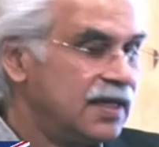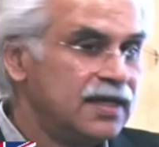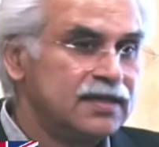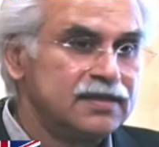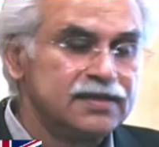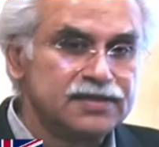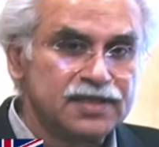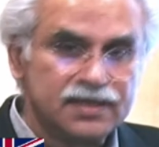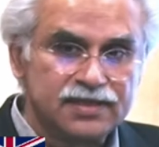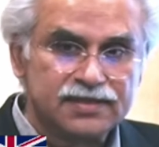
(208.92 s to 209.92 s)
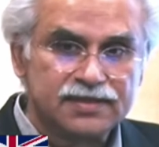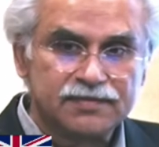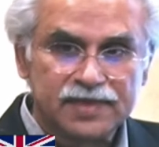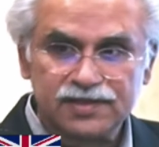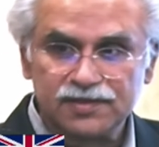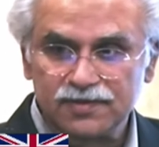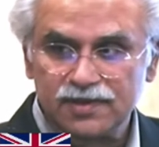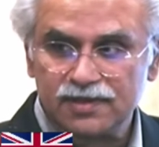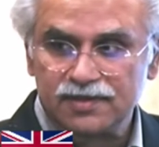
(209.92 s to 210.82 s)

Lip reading: And the Chinese embassy took the